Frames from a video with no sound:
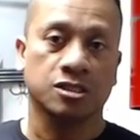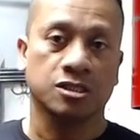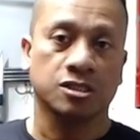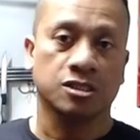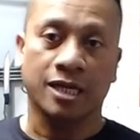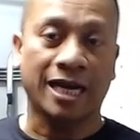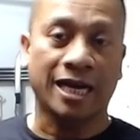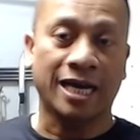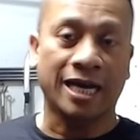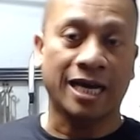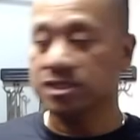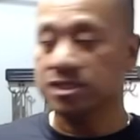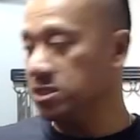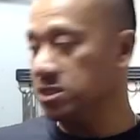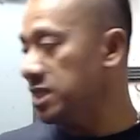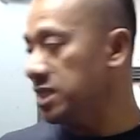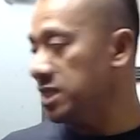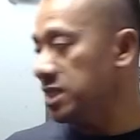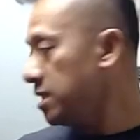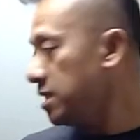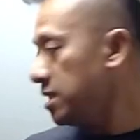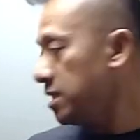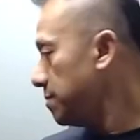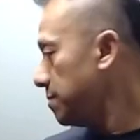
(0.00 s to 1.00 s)
A lot of
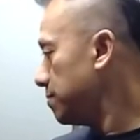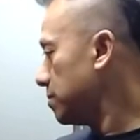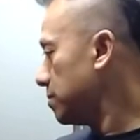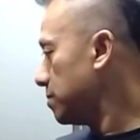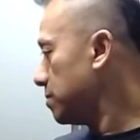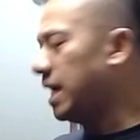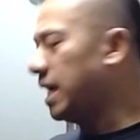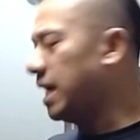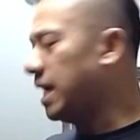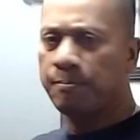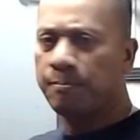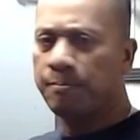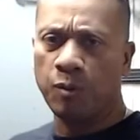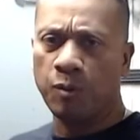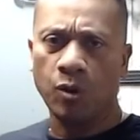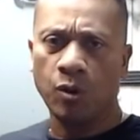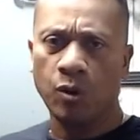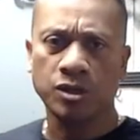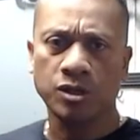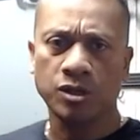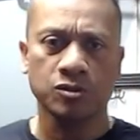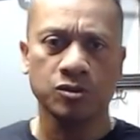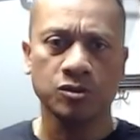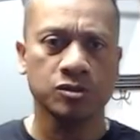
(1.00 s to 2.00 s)
steam, a lot of
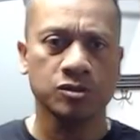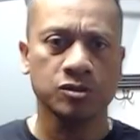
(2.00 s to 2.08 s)
boil,